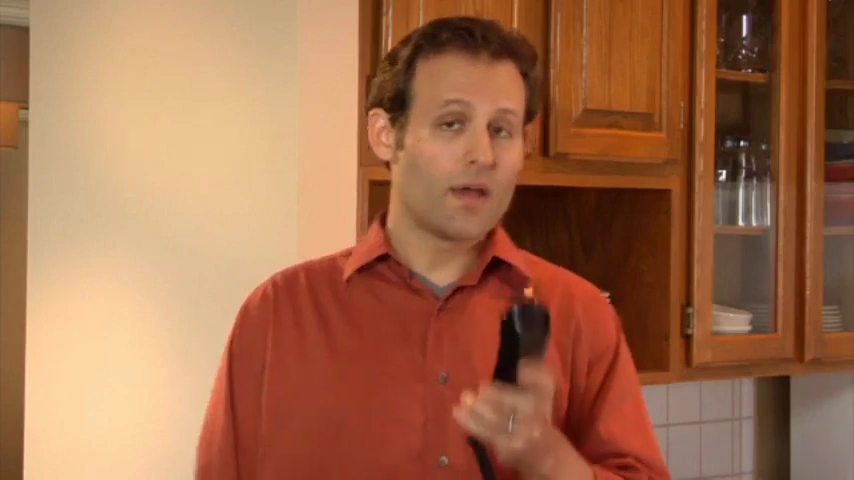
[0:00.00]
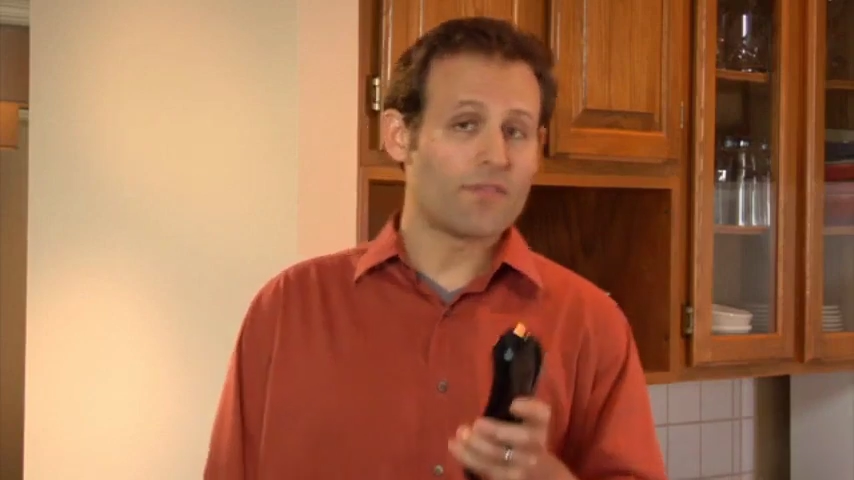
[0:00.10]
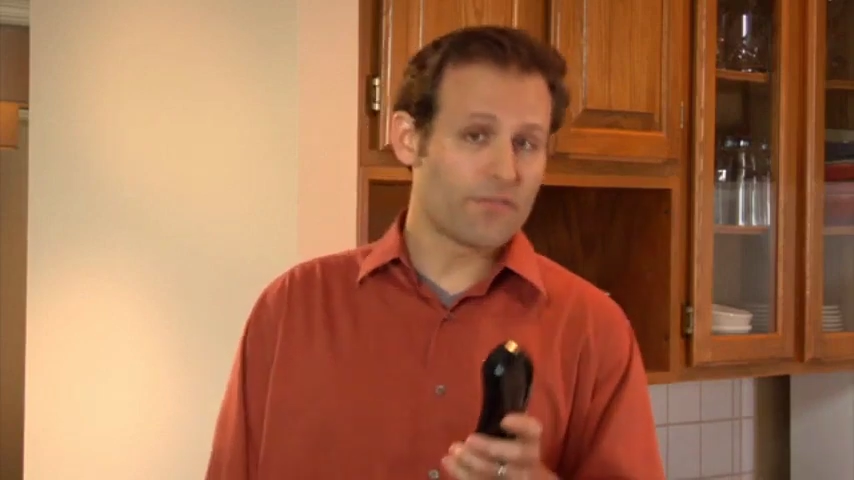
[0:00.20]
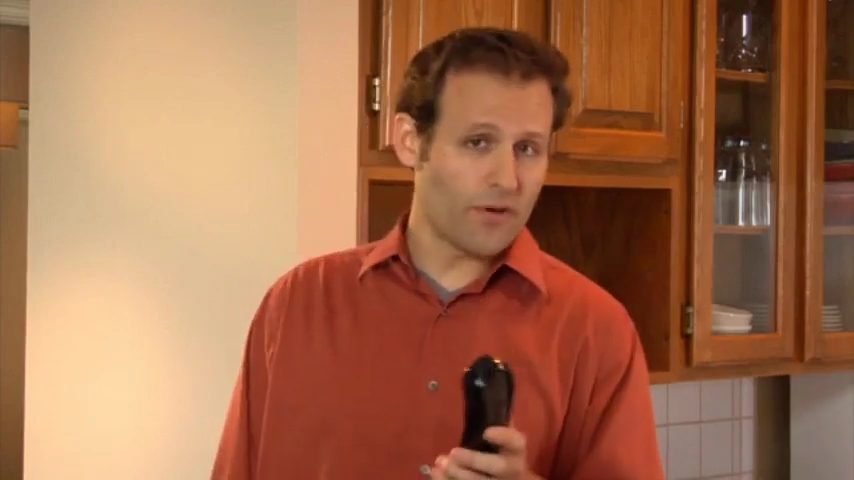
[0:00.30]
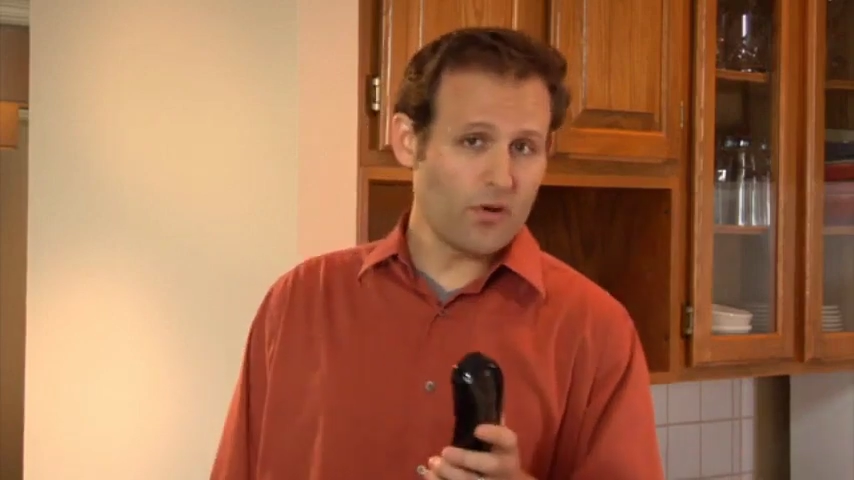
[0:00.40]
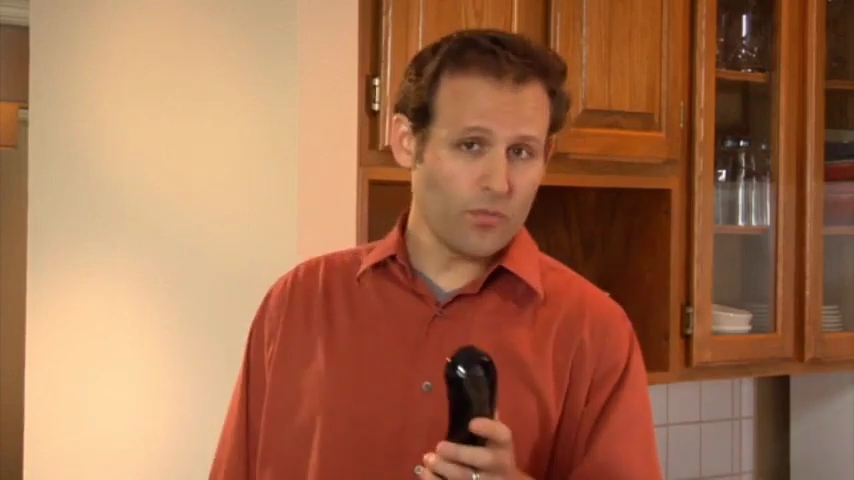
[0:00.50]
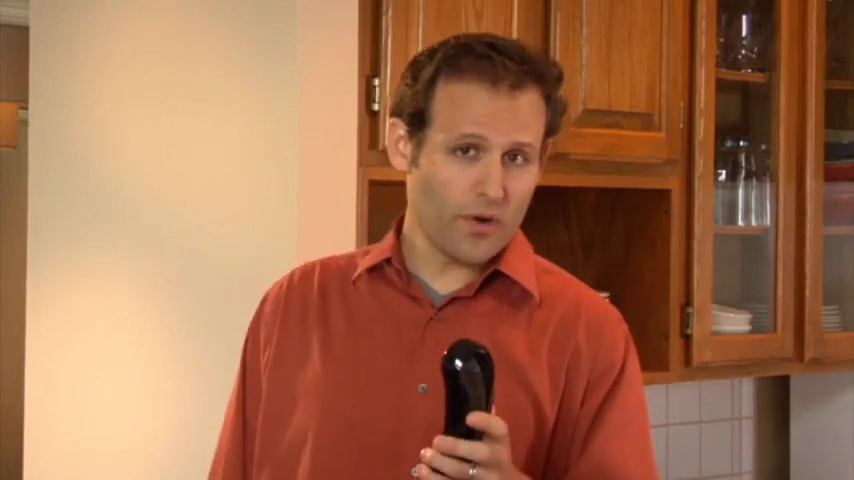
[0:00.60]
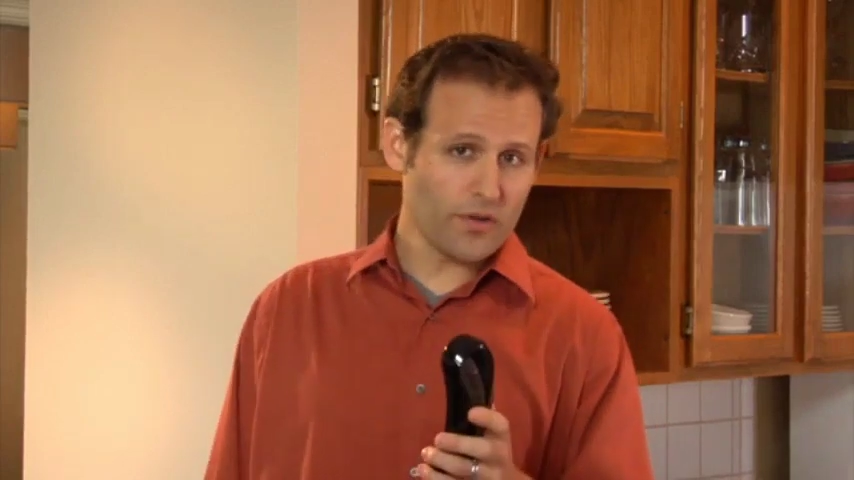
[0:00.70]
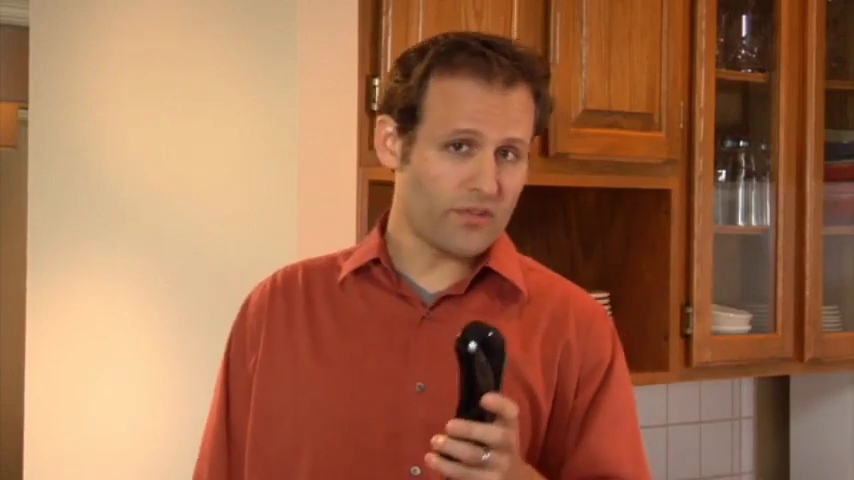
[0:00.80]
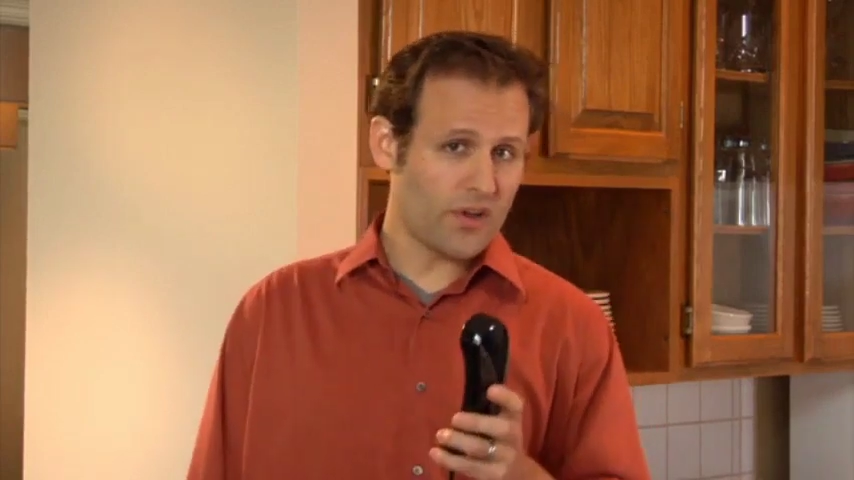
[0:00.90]
If your phone
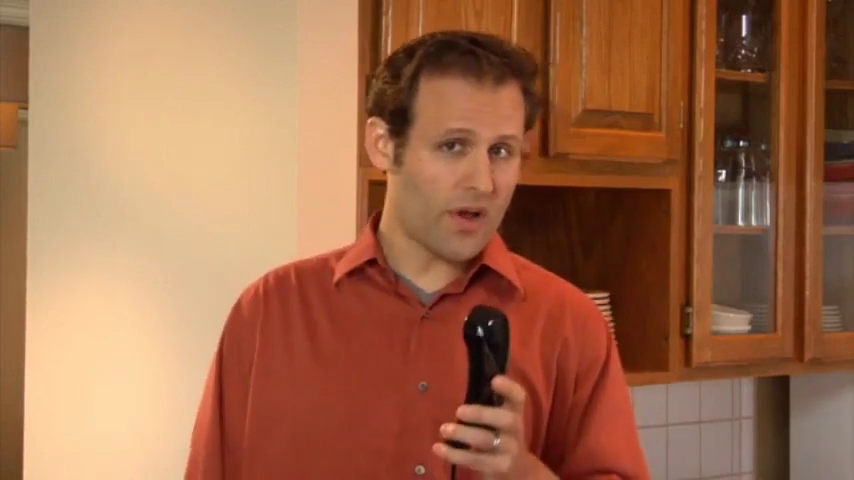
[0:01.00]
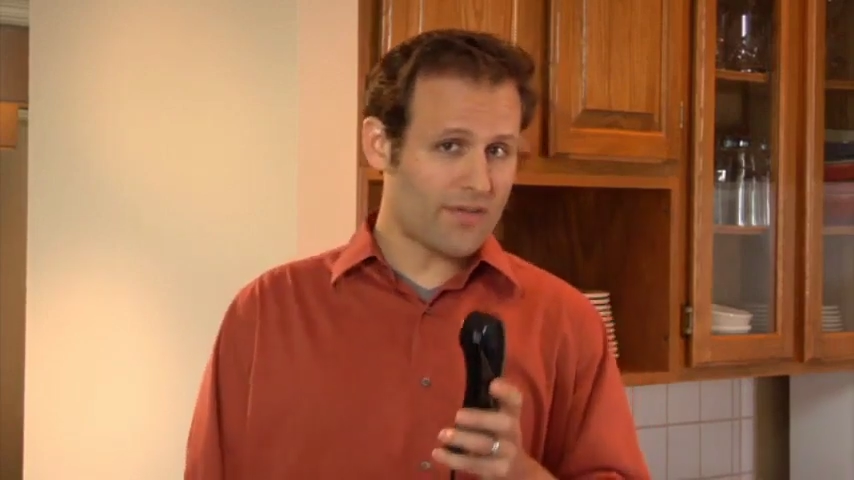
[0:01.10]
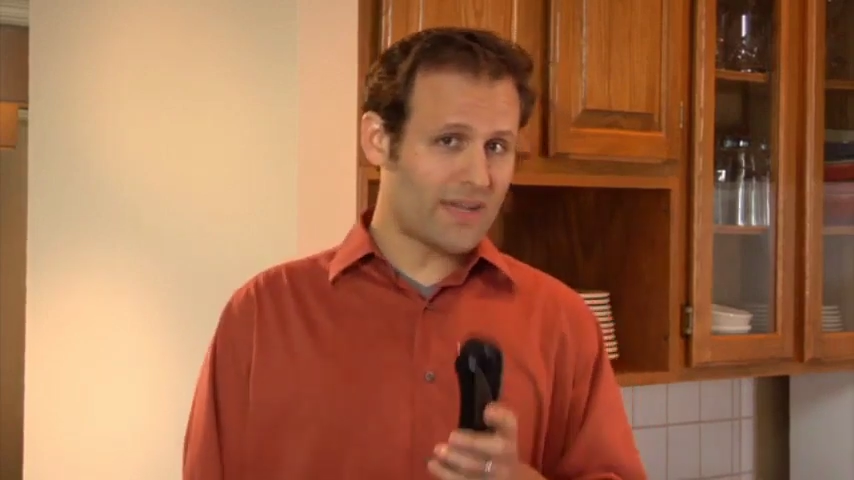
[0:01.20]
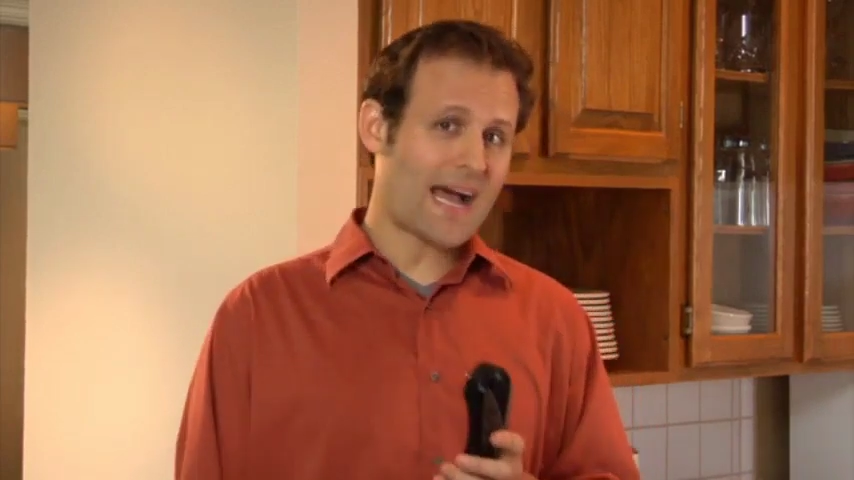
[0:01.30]
works and you have a